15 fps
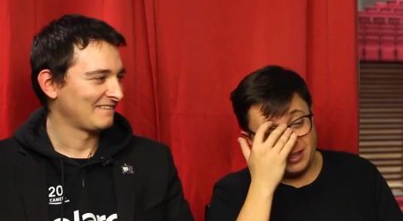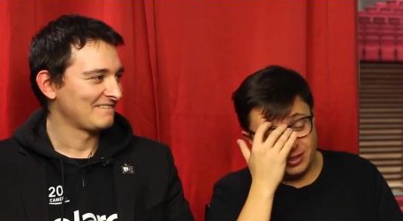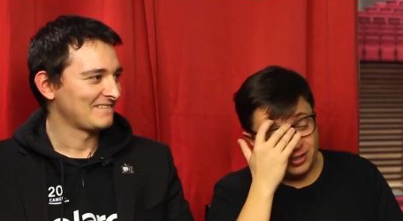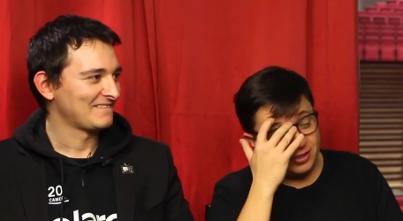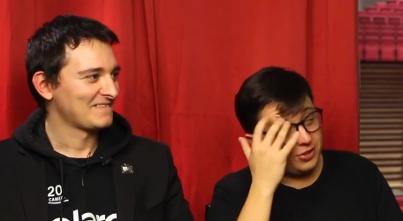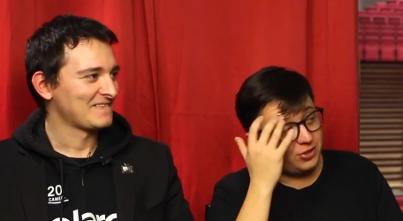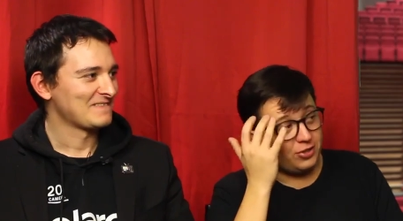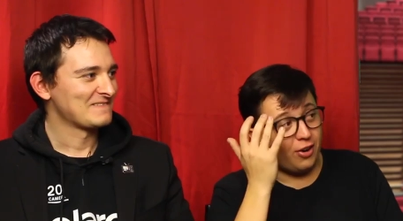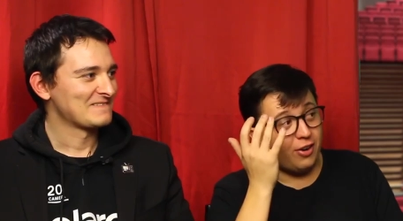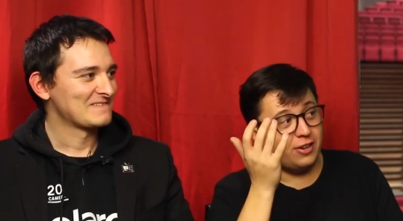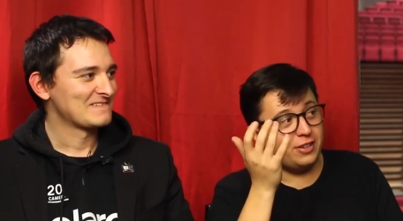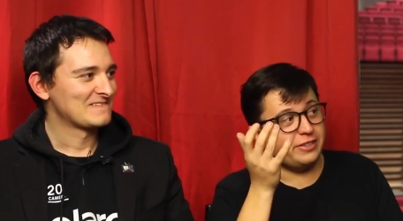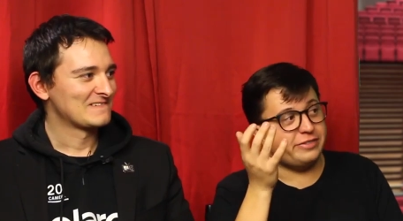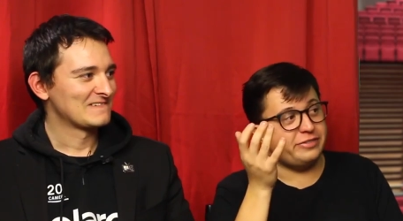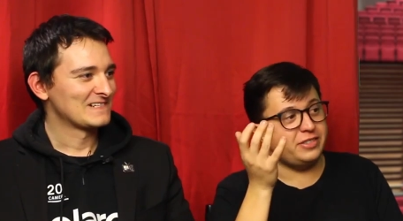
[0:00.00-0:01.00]
Speaker 1: just in his
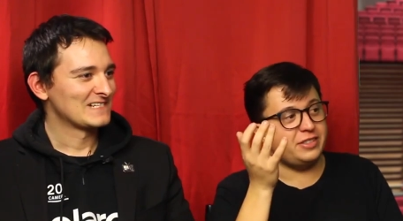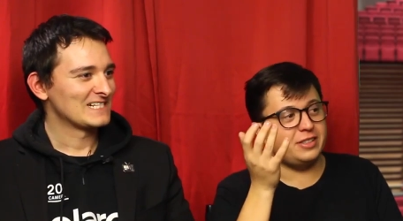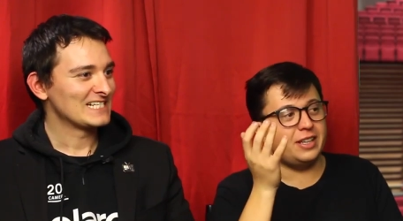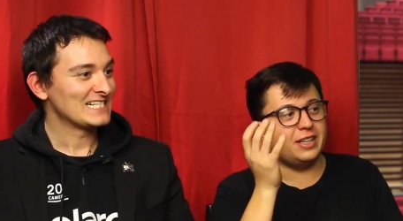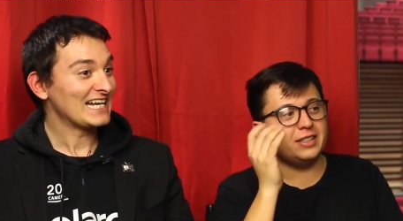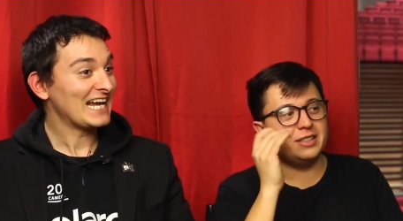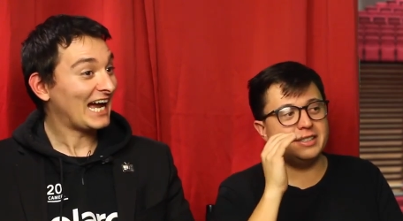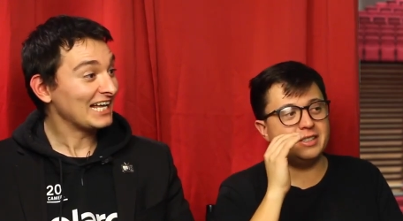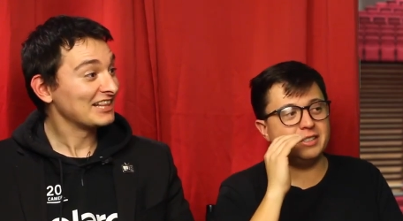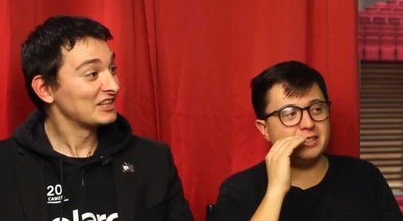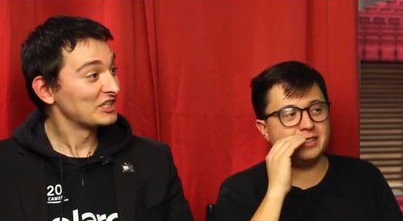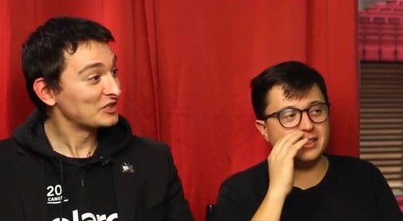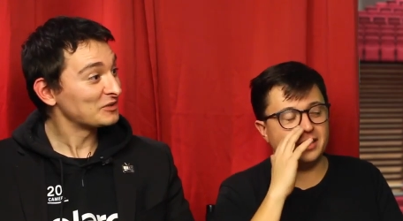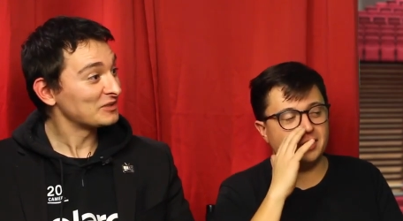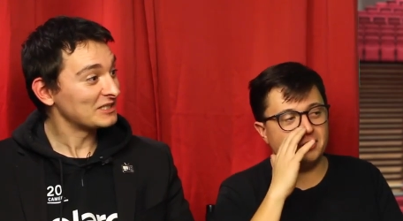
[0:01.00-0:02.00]
pocket. I
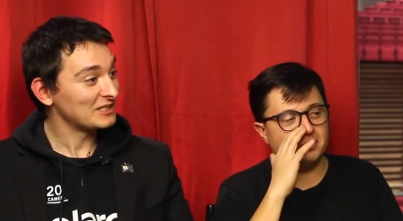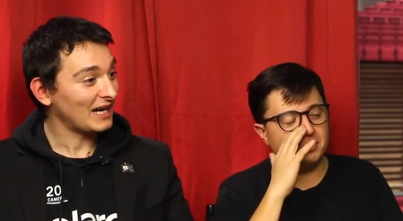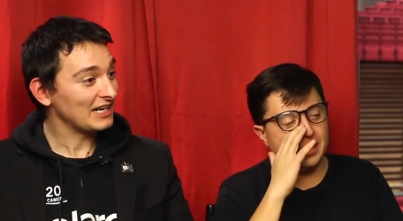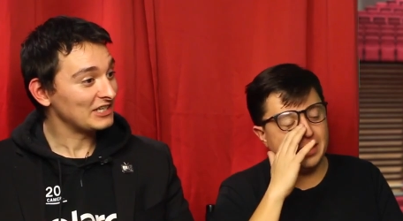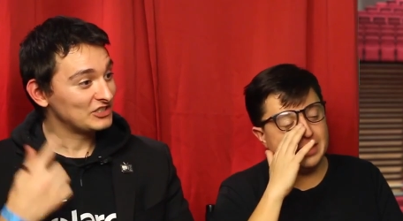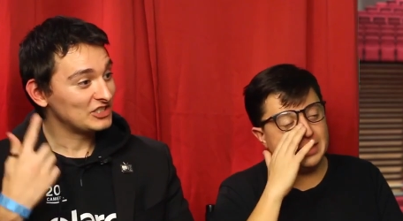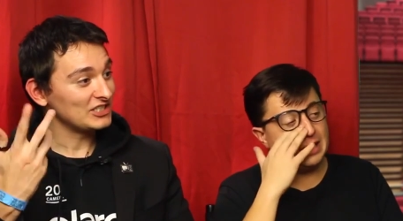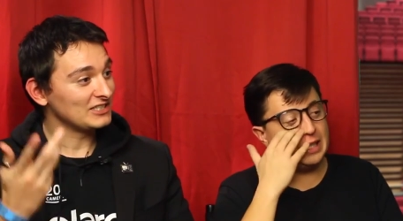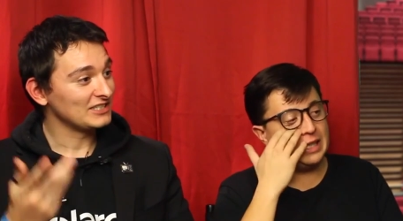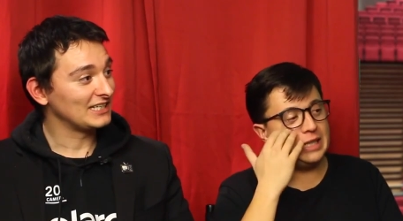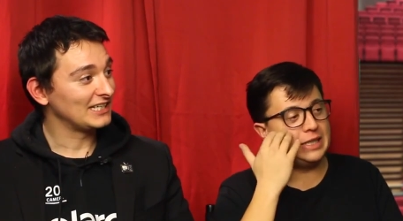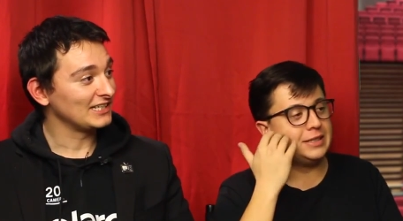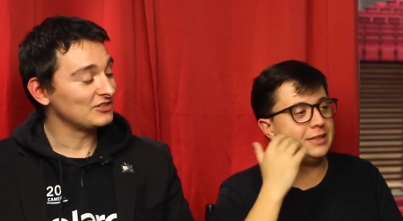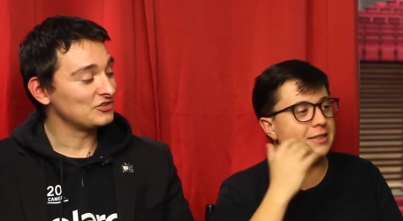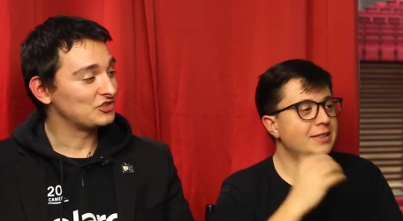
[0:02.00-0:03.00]
literally I didn't
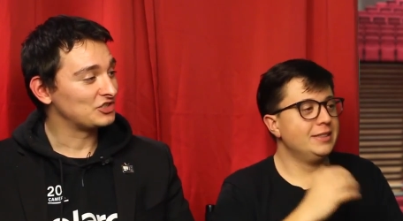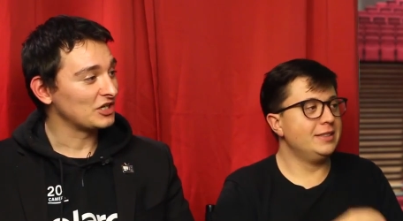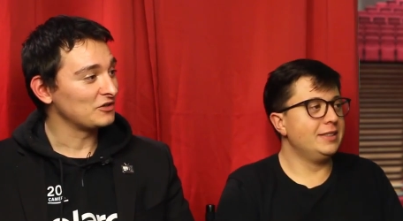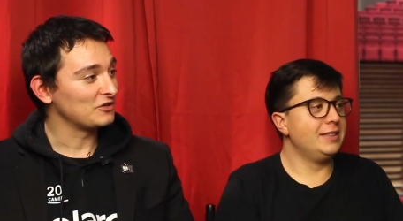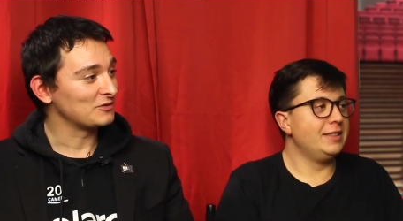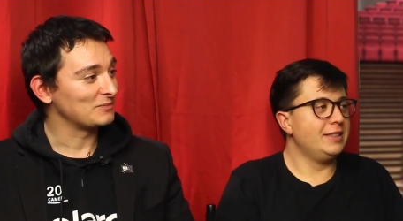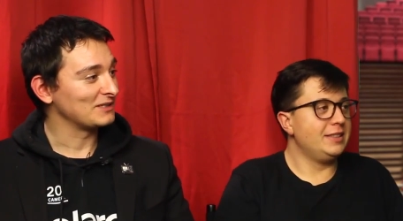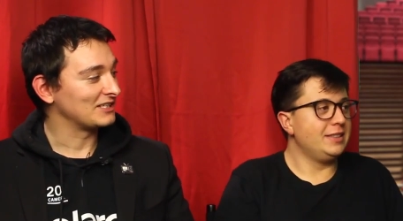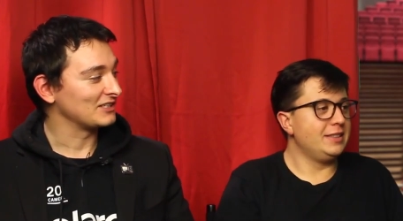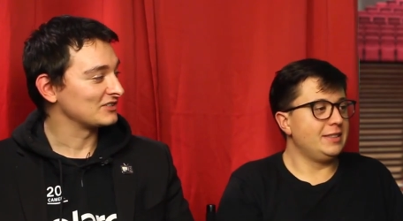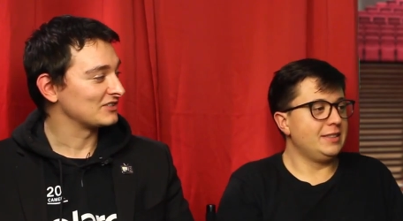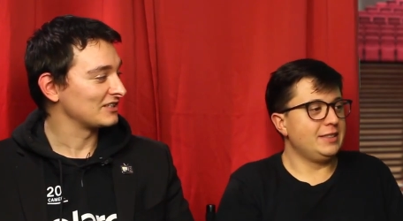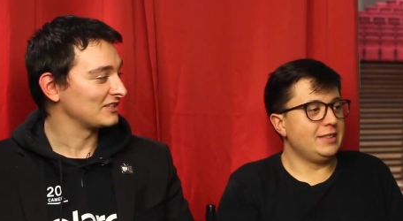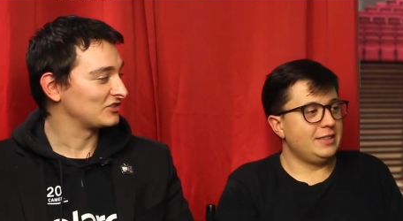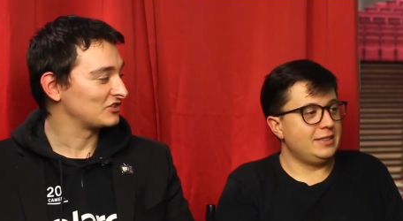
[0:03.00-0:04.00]
get a joke
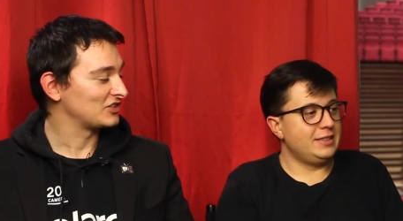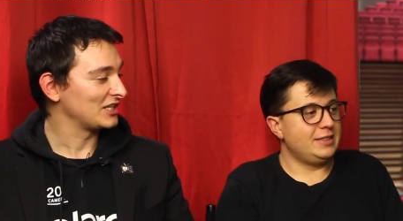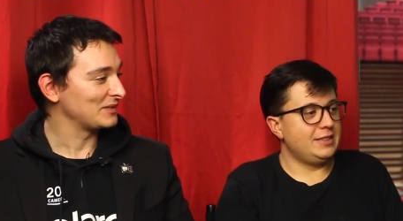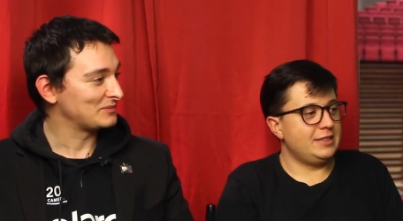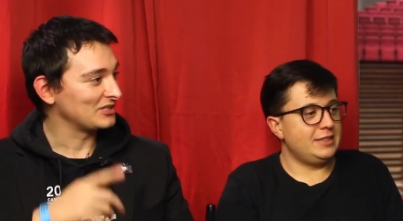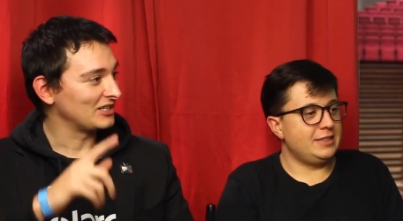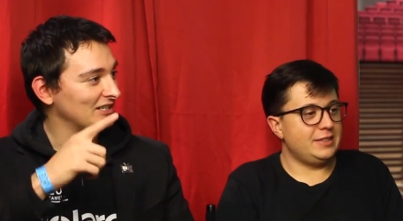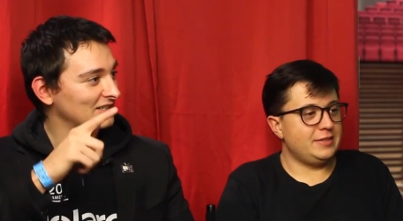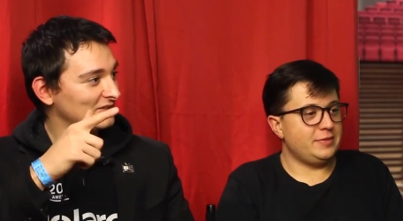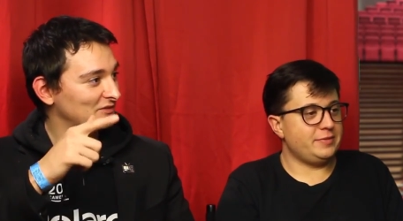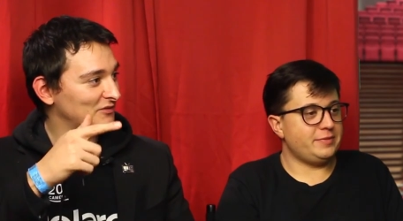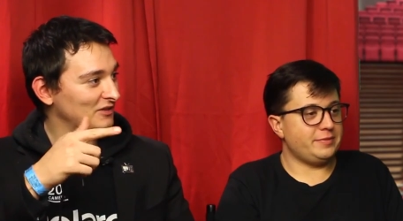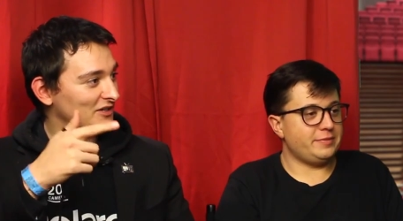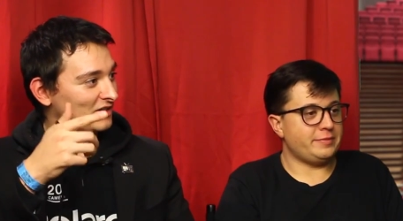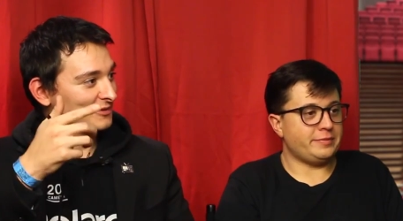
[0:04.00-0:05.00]
because they skipped on
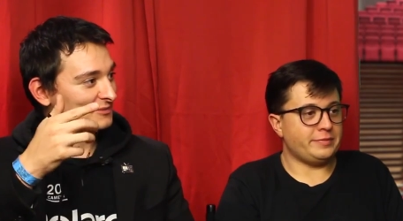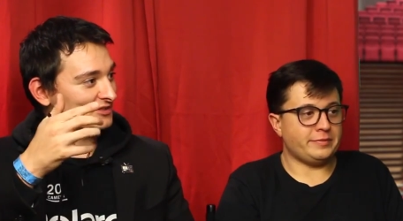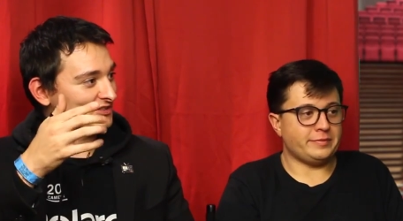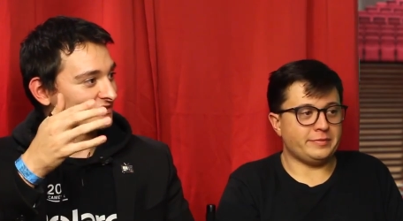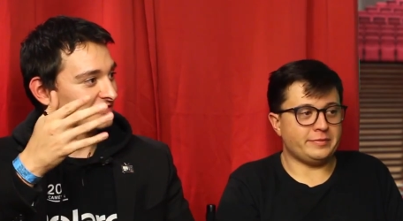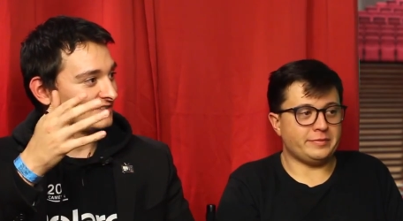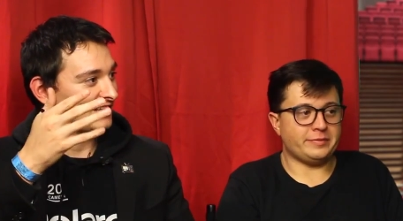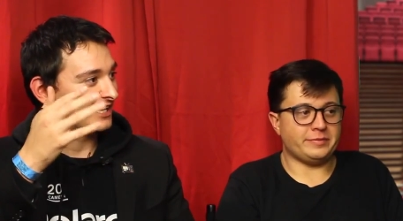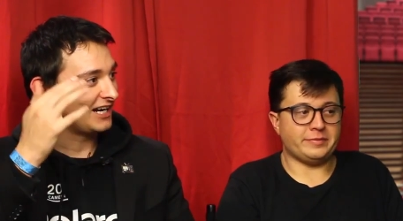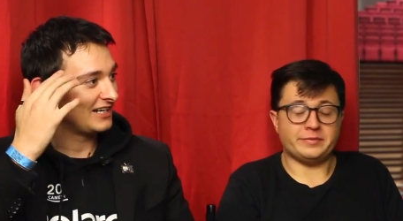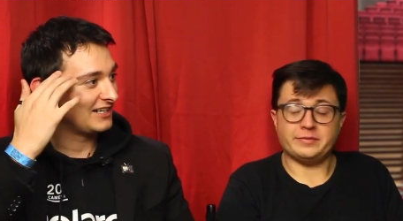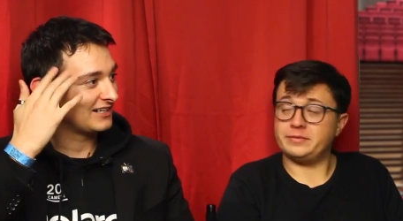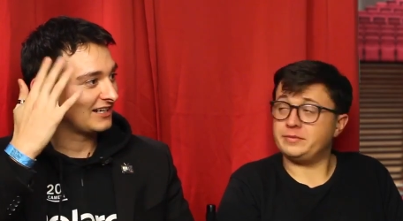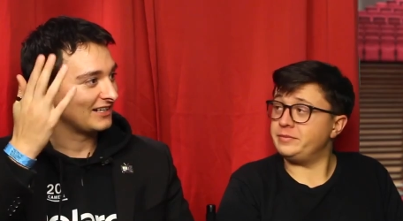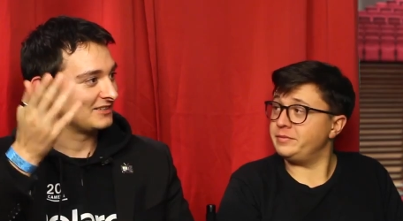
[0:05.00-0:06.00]
Fred Armisen's
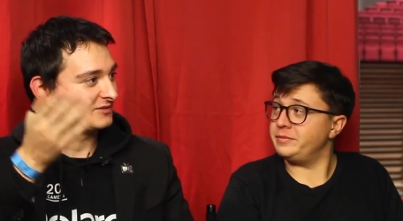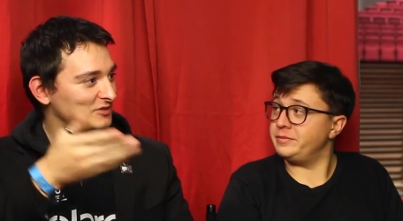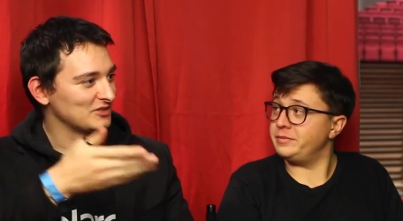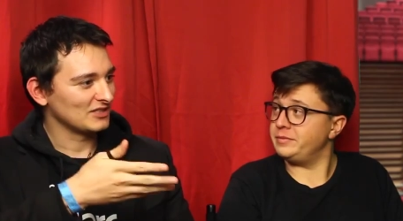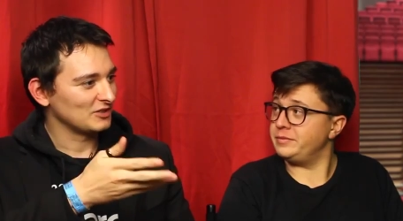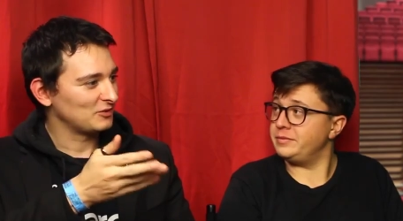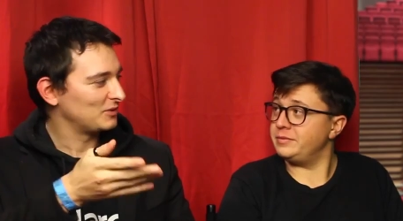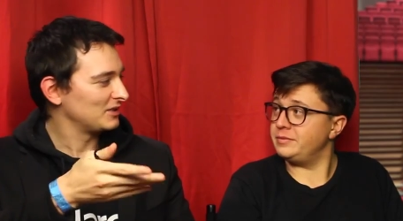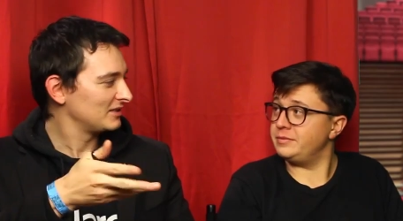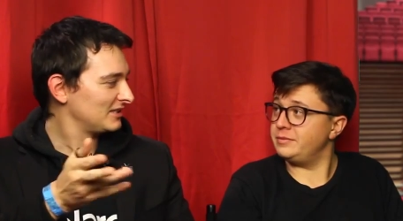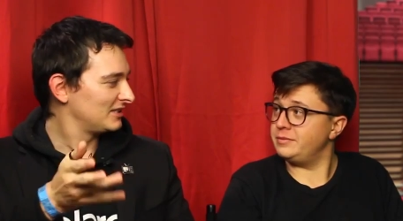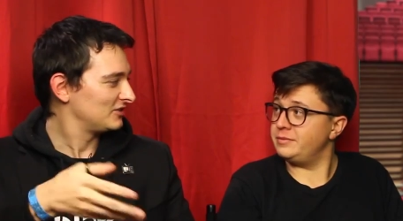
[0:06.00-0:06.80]
line, and I was like, what?